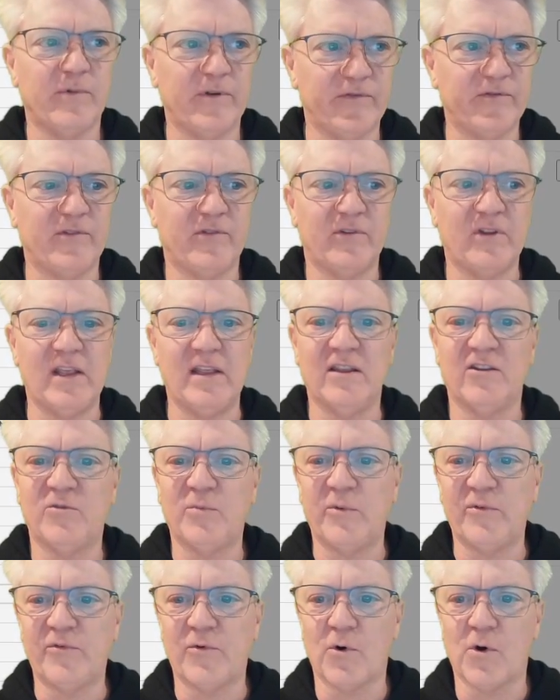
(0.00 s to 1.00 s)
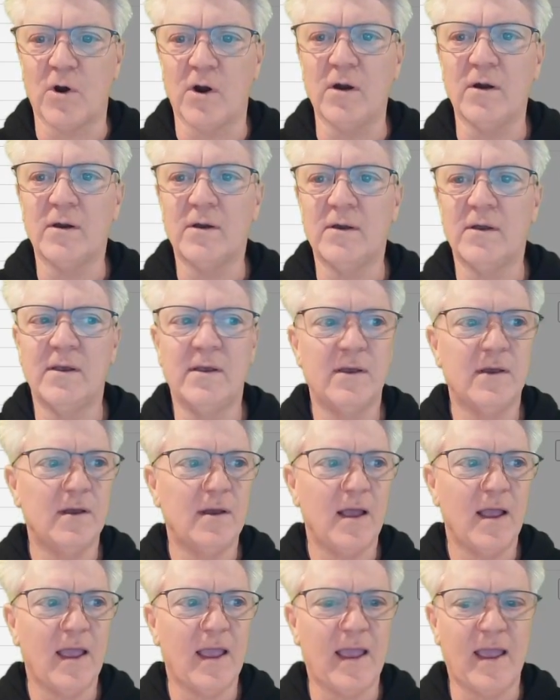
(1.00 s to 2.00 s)
We've seen this before,
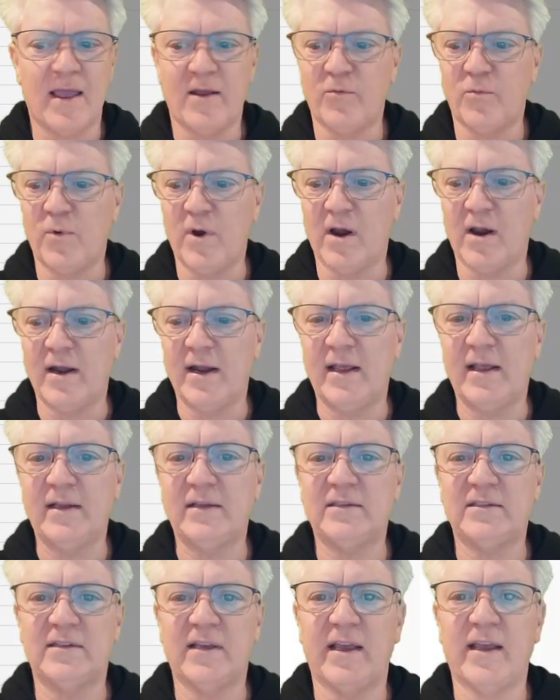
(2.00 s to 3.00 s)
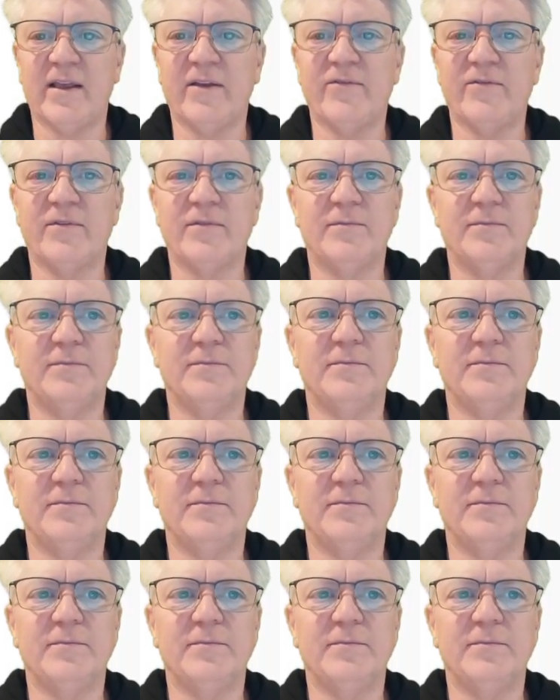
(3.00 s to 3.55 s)
and we're going to hit save.